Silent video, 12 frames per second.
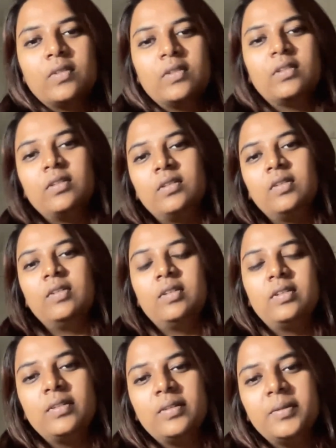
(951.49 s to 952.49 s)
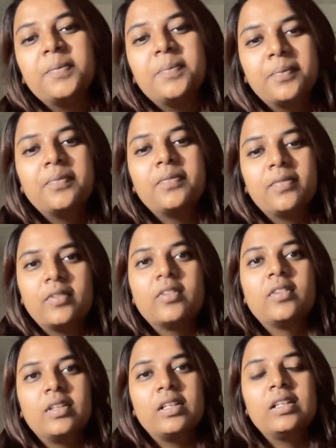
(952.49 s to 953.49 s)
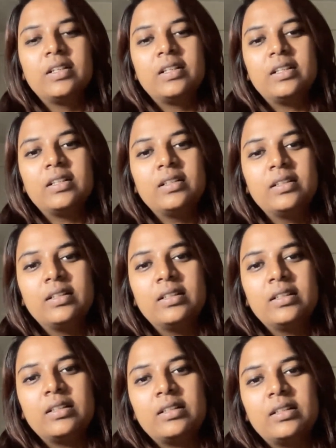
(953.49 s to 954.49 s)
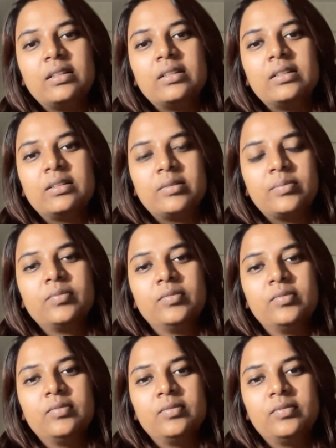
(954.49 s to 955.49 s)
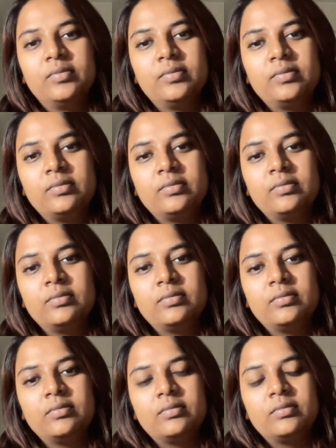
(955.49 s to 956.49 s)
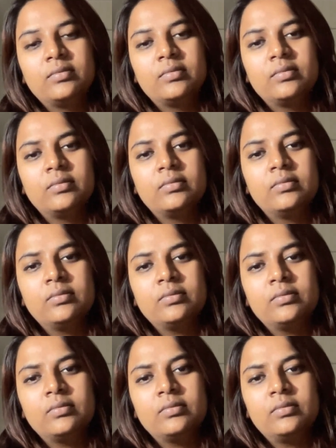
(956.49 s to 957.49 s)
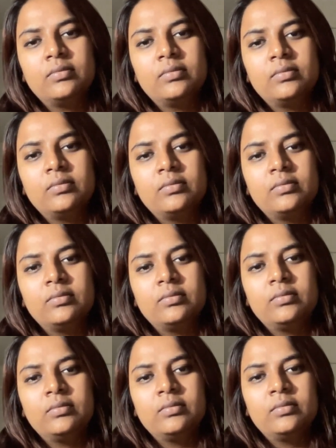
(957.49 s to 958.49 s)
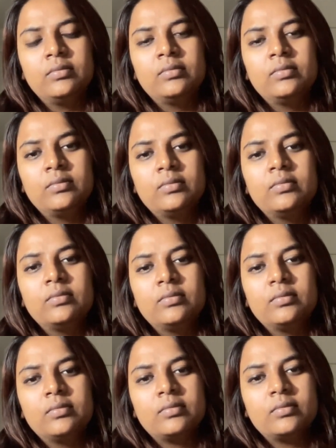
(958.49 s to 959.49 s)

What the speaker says: (not speaking)